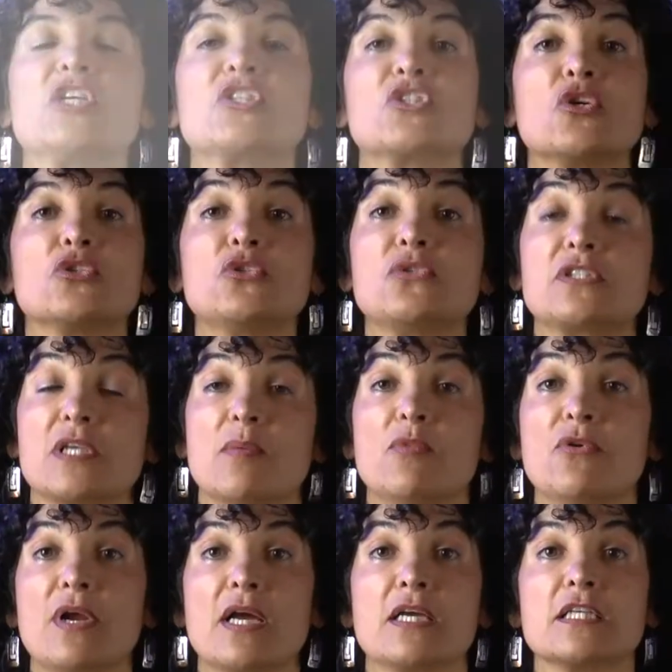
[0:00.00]
So to
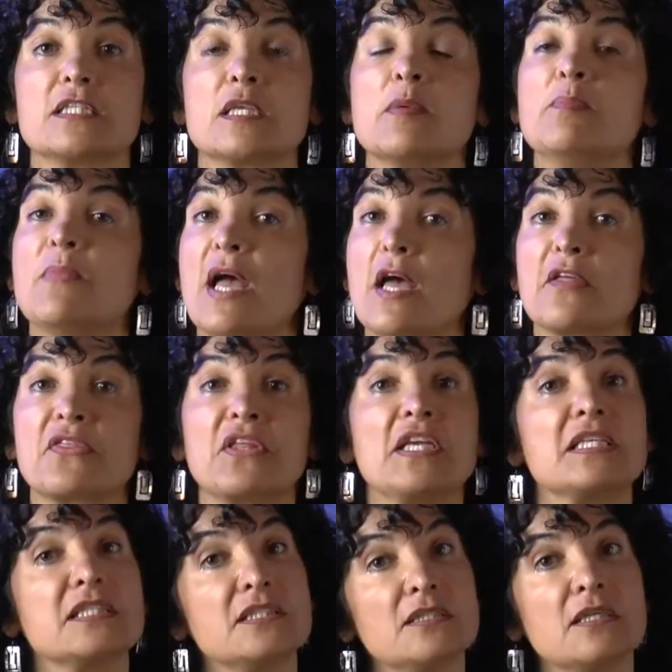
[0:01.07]
summarize, math
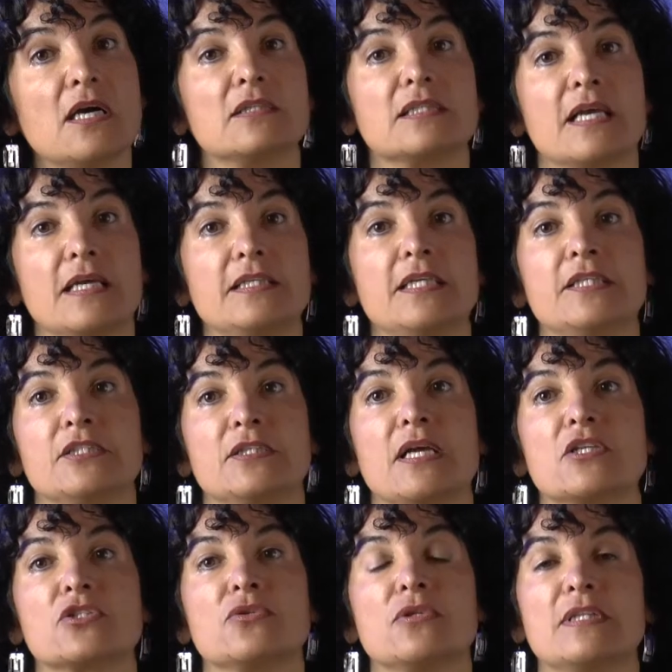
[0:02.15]
is not an
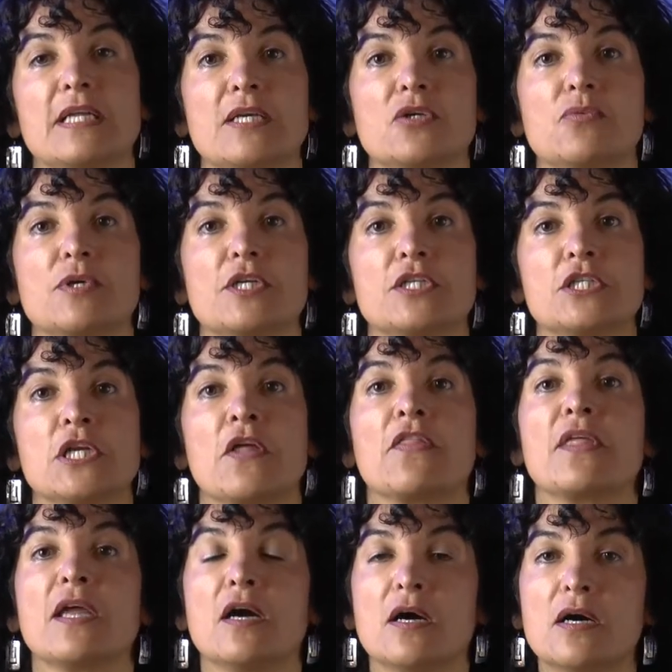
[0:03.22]
international language.
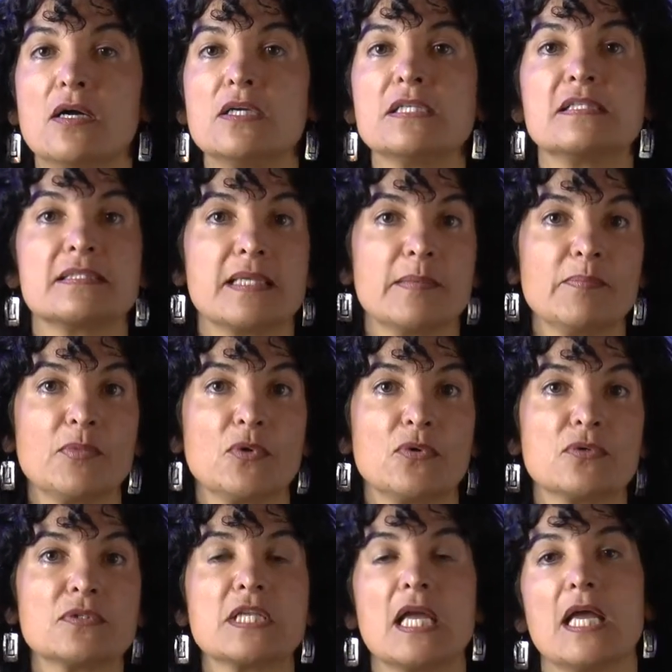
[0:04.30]
There are
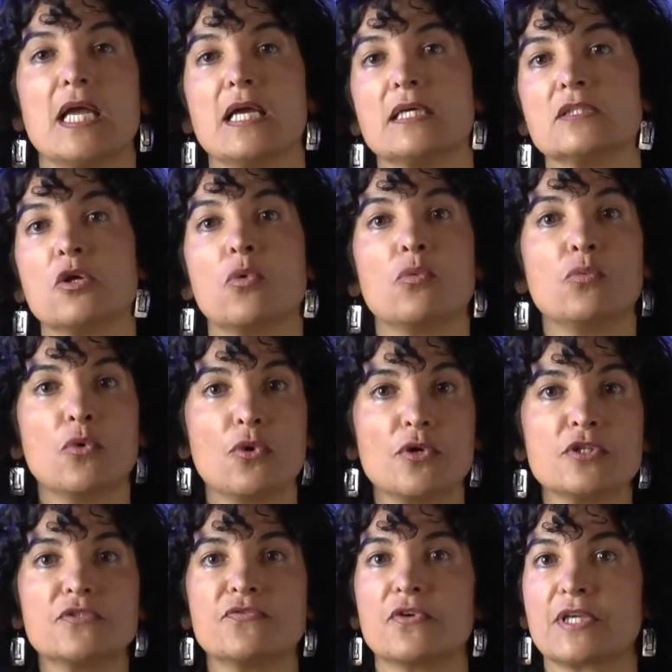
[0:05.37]
symbols and
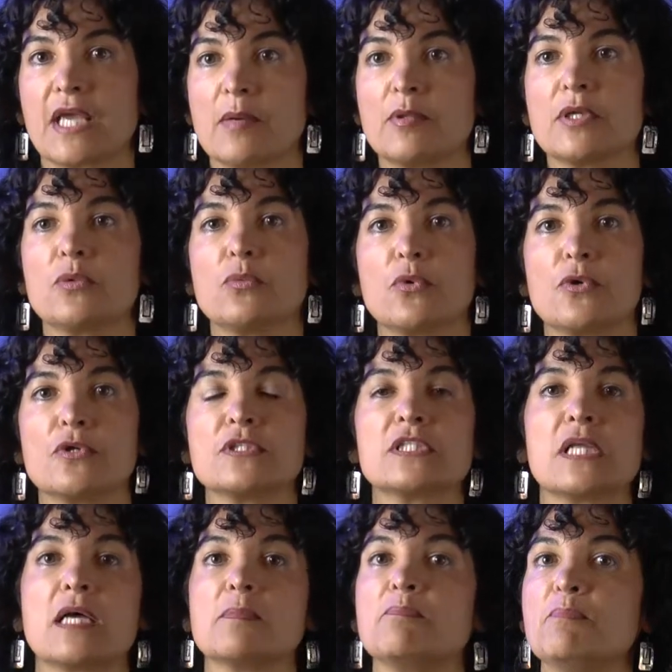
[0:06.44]
words, vocabulary words,
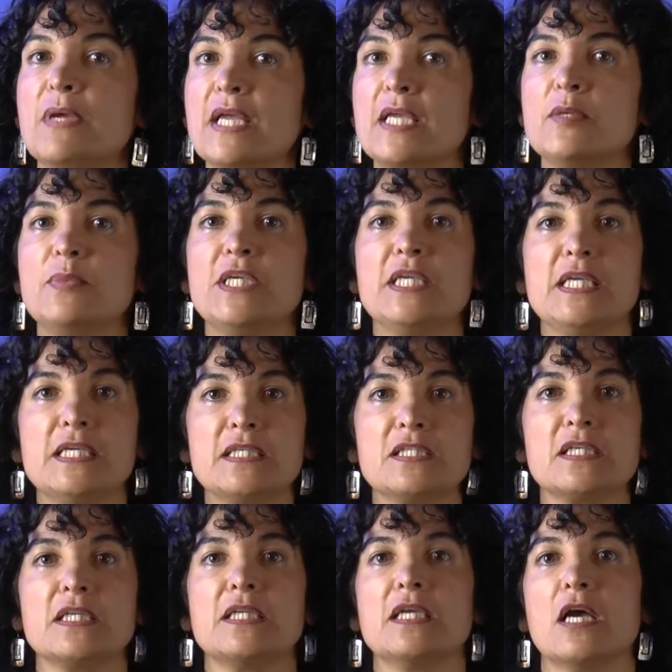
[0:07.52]
that may be
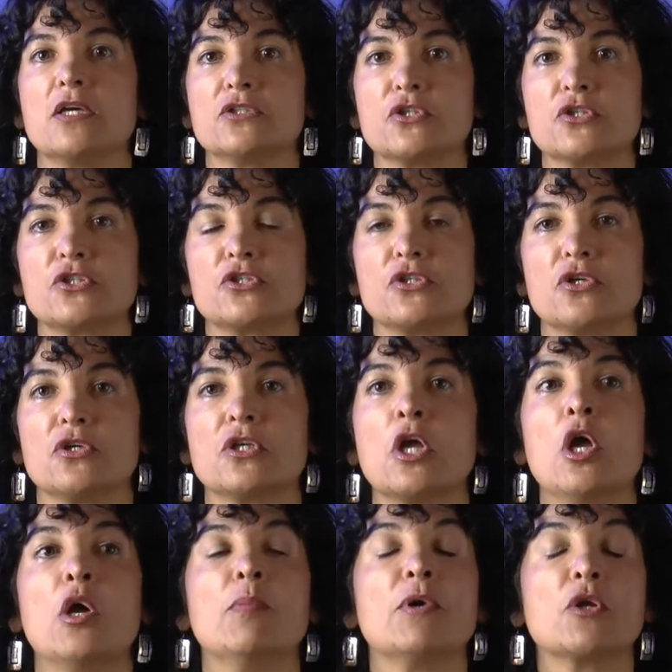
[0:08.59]
easily understood,
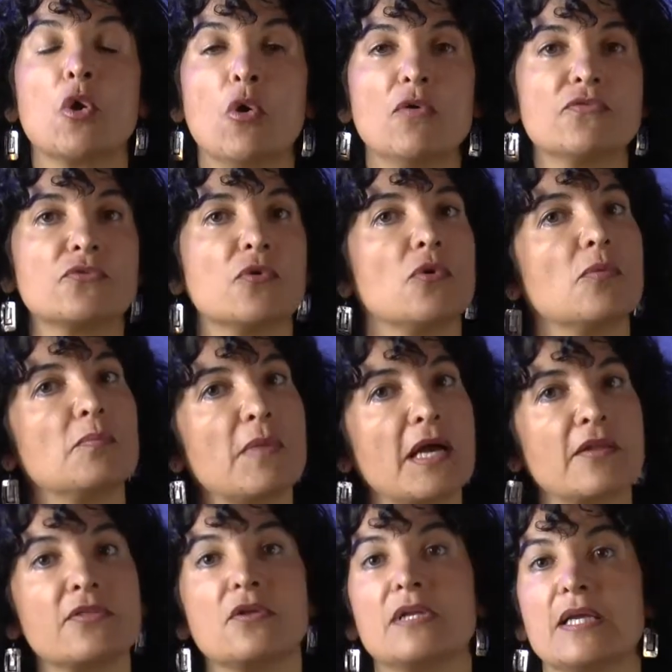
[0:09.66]
but overall
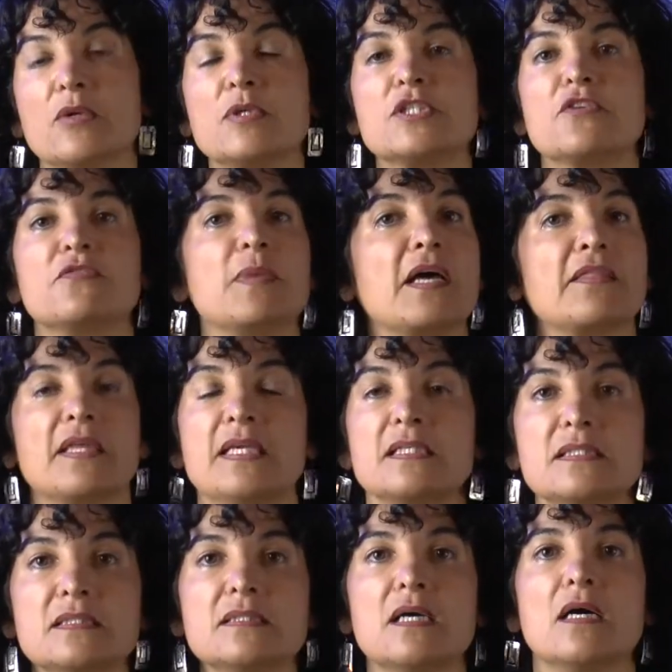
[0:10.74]
math, the language of math,
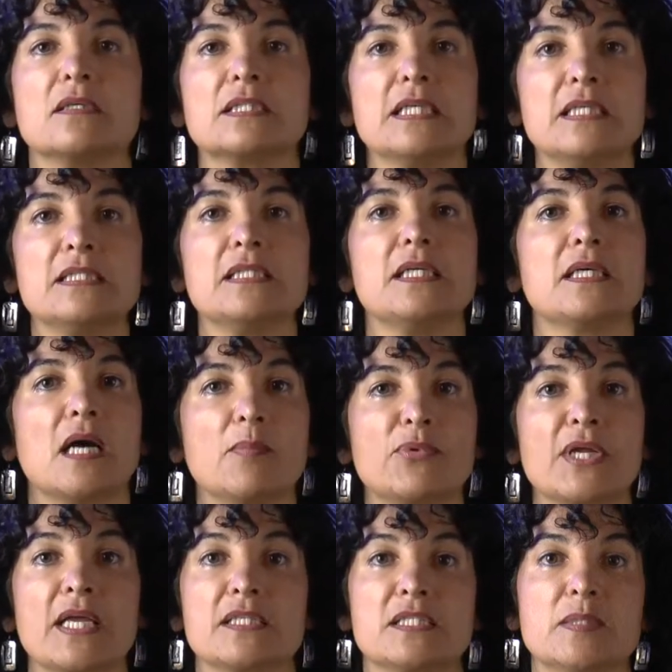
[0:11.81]
is not easily
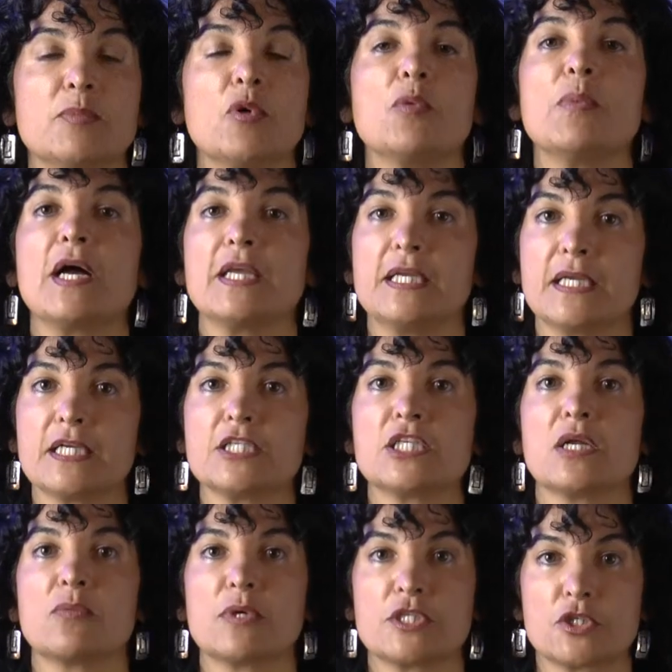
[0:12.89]
comprehensible by English
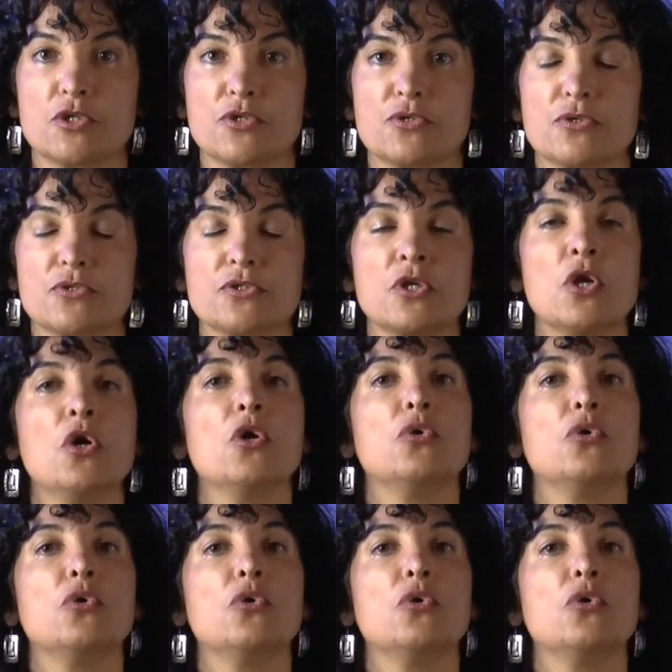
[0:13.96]
language learners.